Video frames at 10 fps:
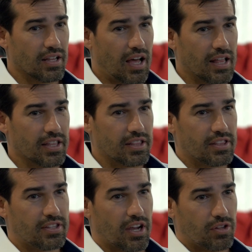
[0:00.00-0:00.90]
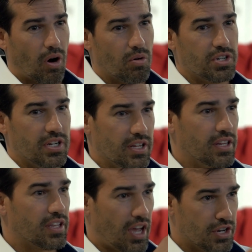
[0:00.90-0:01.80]
I think technology needed
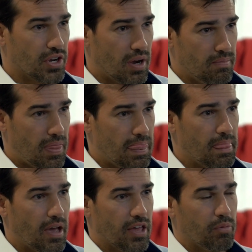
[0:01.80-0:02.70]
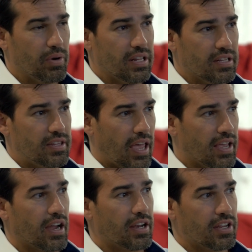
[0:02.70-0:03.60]
to catch up, okay. and then we needed to take
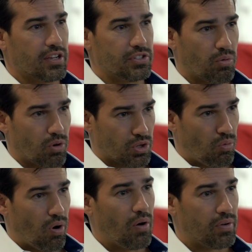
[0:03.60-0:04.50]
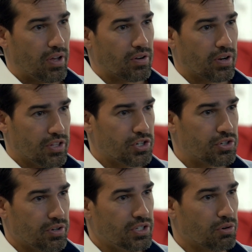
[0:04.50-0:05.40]
ideas that worked well in other
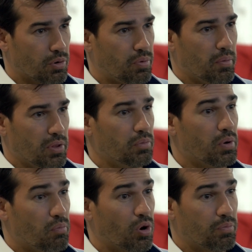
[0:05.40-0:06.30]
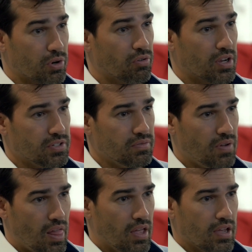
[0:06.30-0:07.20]
industries that were probably a little bit more progressive.
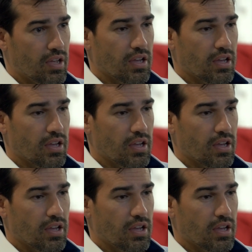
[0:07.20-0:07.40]
Yep.